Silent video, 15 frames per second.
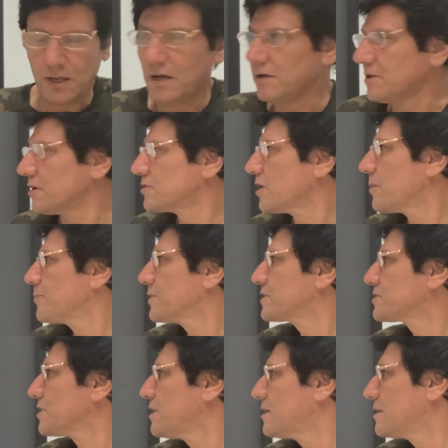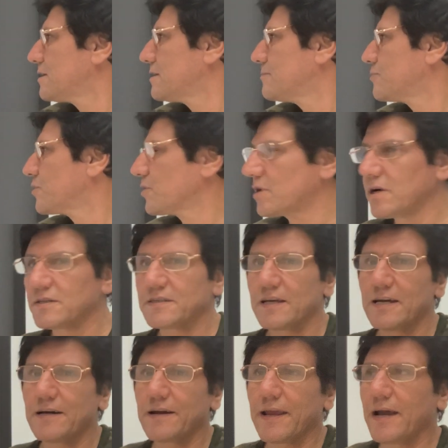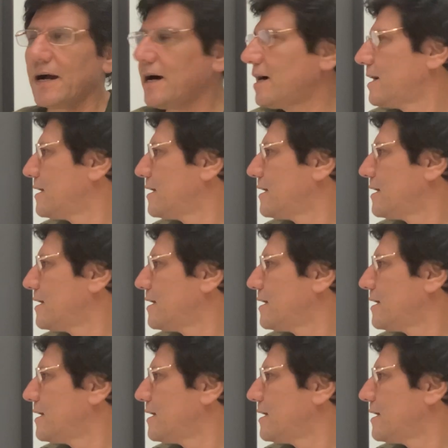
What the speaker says: the topics are Broca's area,